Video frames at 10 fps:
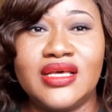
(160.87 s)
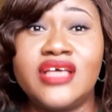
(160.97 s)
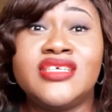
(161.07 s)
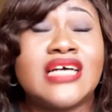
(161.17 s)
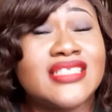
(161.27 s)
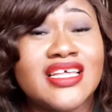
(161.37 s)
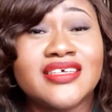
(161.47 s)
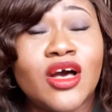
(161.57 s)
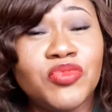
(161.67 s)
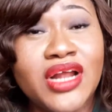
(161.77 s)
he has started
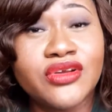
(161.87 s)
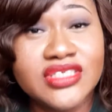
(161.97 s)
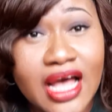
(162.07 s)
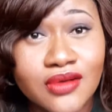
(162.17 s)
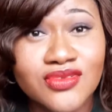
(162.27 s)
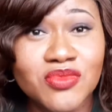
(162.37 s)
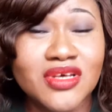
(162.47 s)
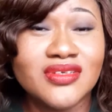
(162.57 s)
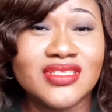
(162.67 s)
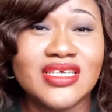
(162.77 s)
helping out his house
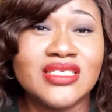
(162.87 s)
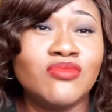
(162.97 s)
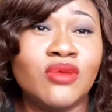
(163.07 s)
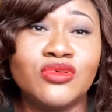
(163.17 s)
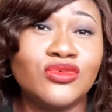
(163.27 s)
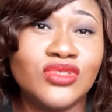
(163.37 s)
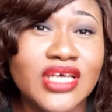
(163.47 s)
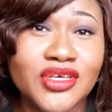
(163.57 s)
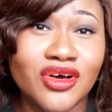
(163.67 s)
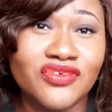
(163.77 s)
because his mom couldn't
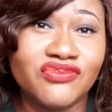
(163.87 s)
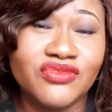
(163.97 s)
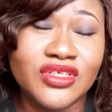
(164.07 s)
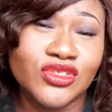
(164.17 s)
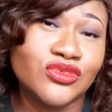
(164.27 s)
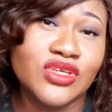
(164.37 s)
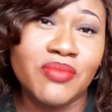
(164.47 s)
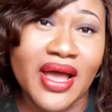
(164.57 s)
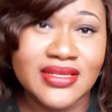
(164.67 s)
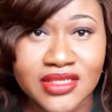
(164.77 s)
take care of the children
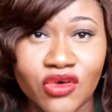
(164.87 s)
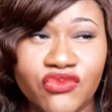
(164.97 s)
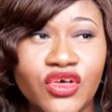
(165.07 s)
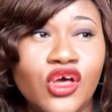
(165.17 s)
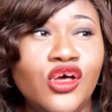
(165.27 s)
by herself.